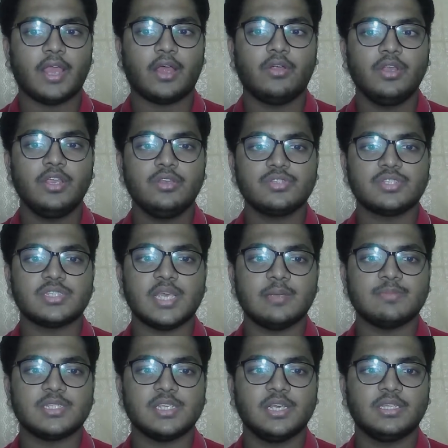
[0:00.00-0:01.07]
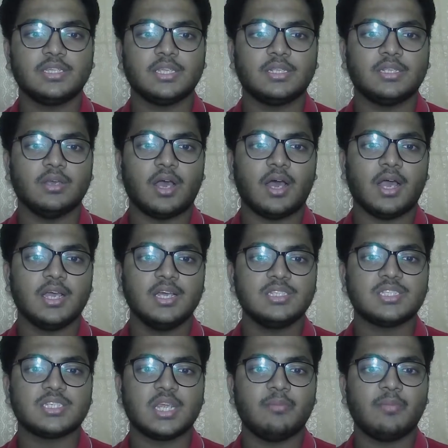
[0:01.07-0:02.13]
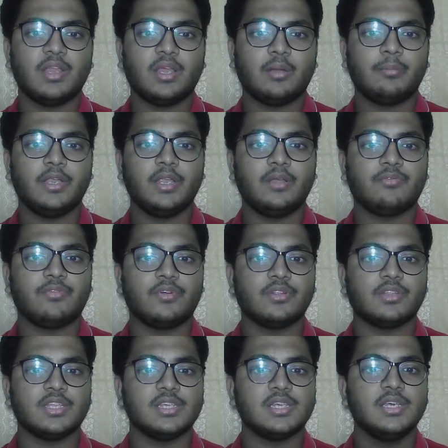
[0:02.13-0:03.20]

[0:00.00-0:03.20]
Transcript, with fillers: According to Samsung, the August camera update for the